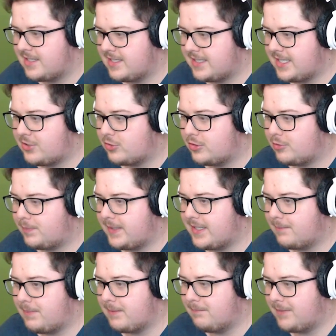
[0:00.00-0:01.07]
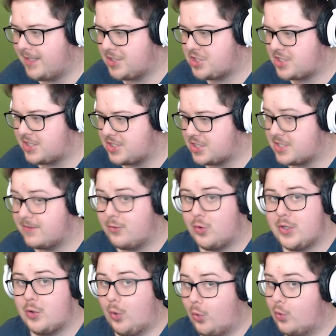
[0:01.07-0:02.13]
they thought it would be a bit much to just
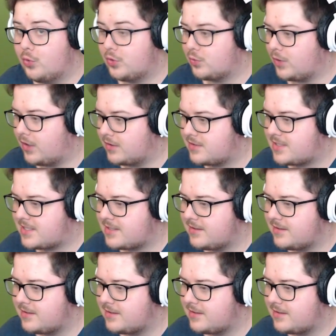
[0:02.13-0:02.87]
avoid all the rocks.